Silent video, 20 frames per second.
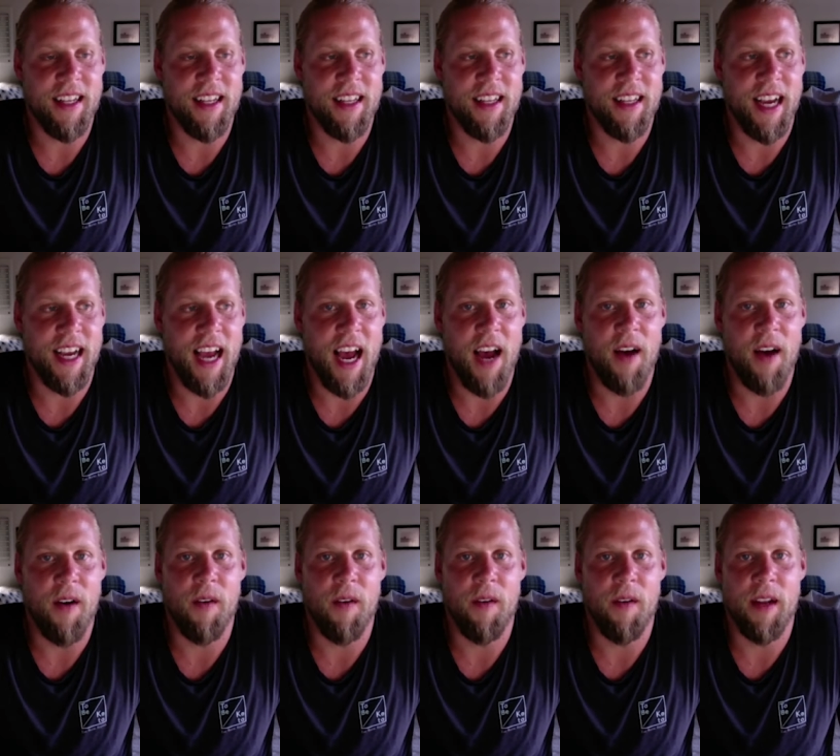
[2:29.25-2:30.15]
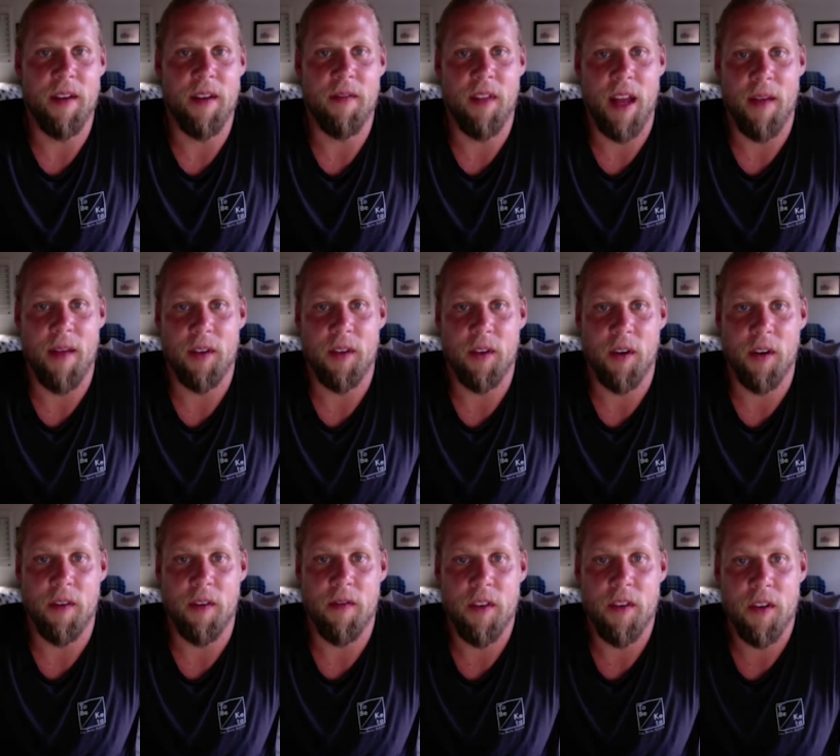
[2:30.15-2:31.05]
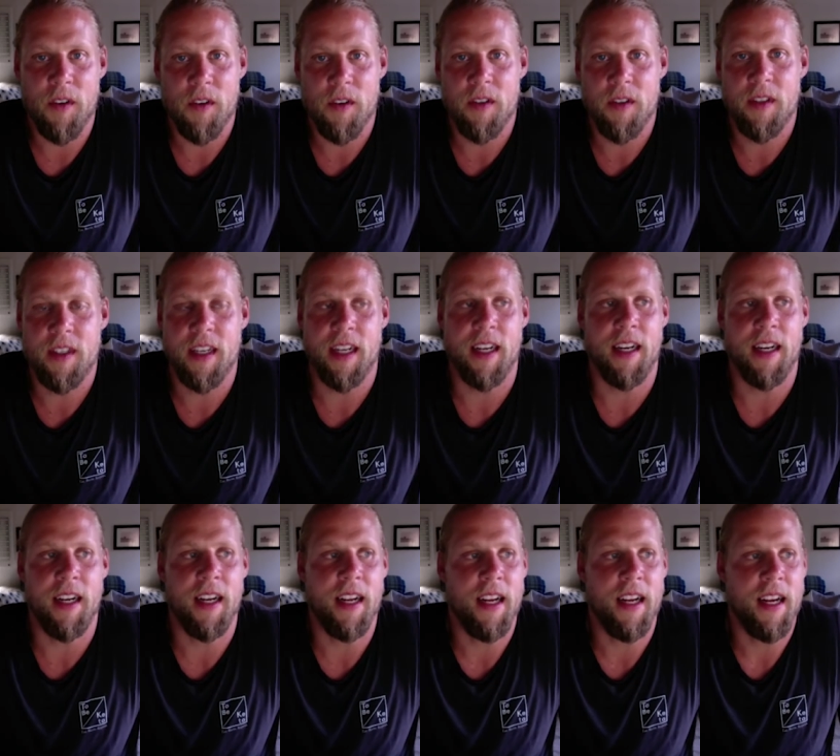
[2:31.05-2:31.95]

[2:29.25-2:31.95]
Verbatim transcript: like how inflammatory foods and